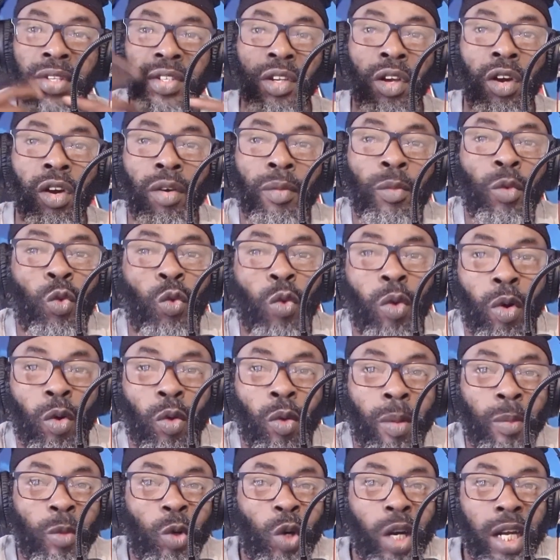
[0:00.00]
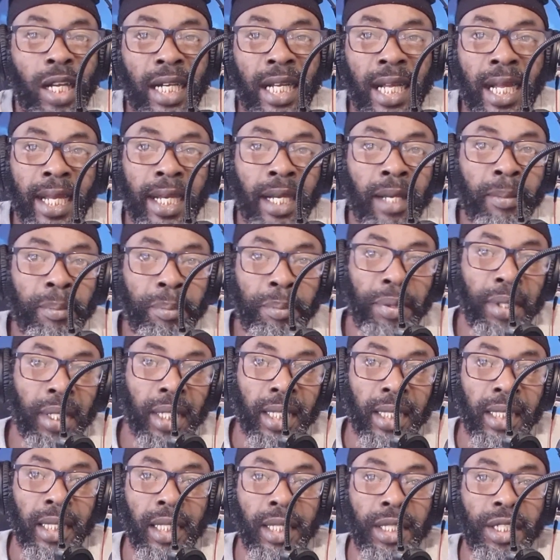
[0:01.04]
So, what we want the item
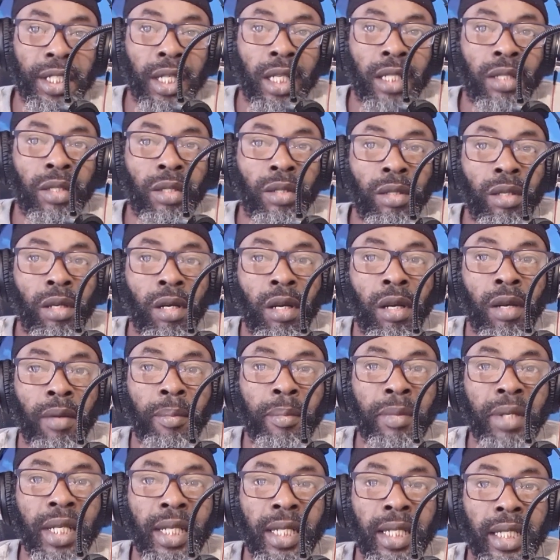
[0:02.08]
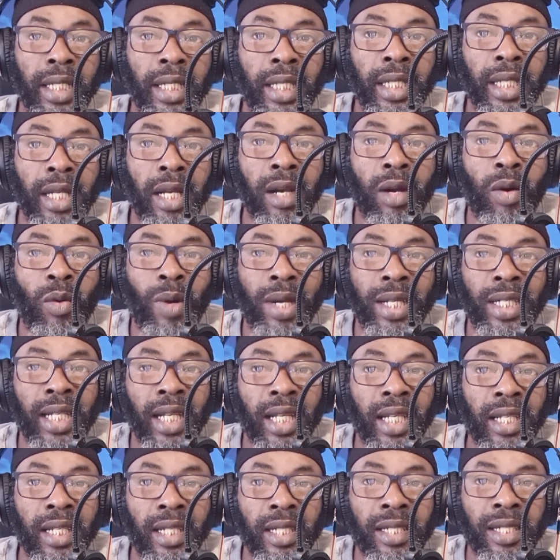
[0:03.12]
pay attention to, mainly in another one
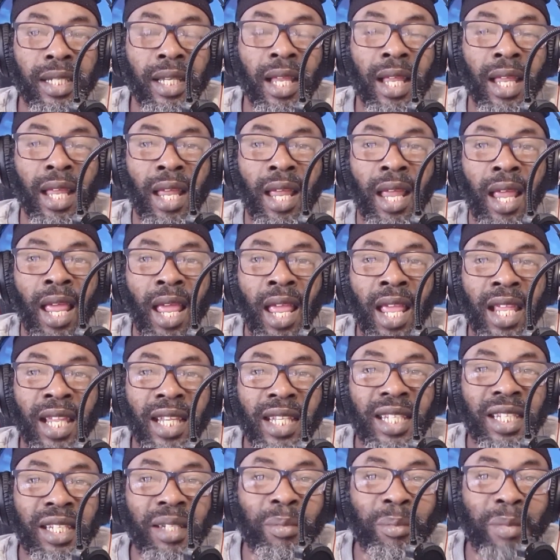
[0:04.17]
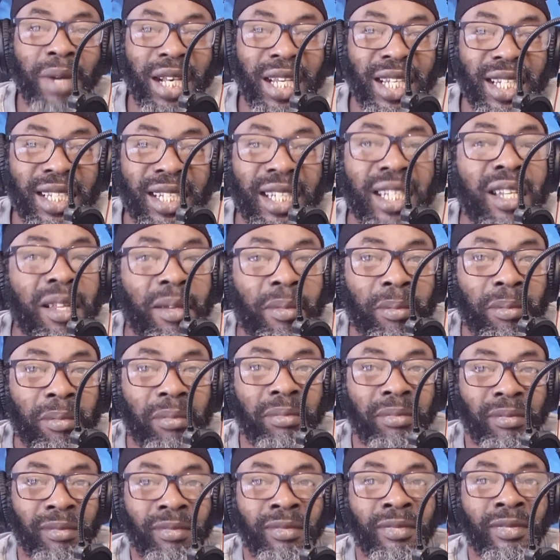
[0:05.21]
here, is symbolism.
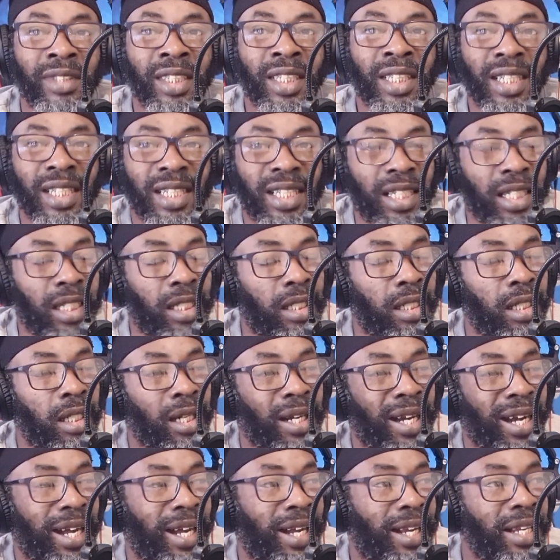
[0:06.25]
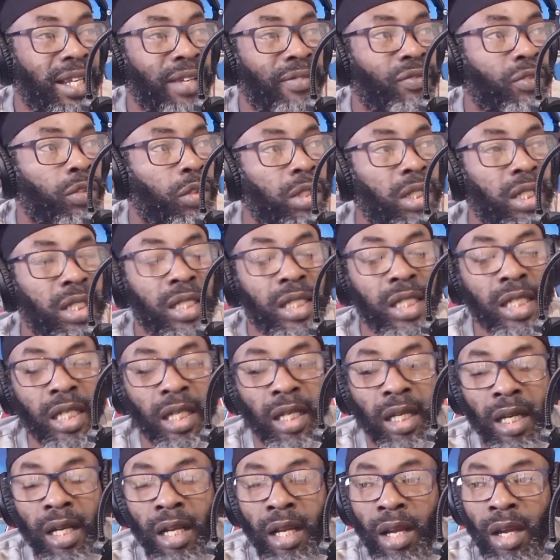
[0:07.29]
You know, see, even to this
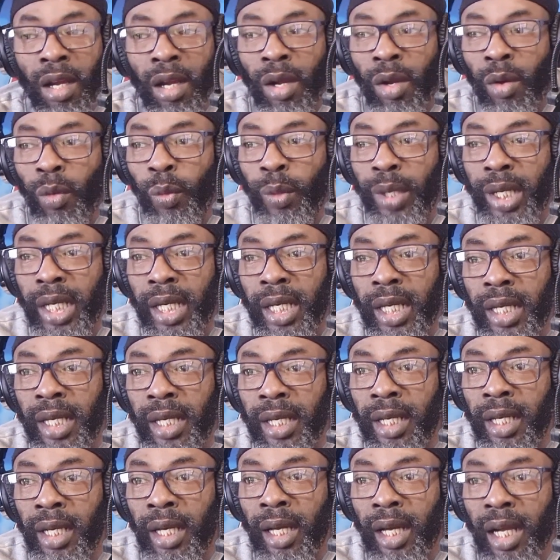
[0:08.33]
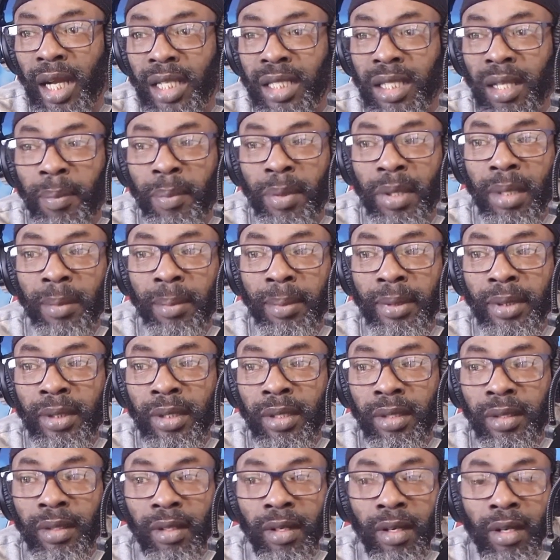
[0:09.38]
day, we as a people
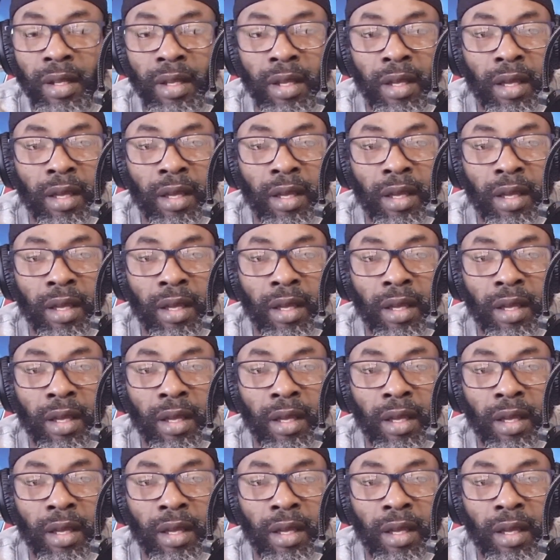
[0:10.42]
know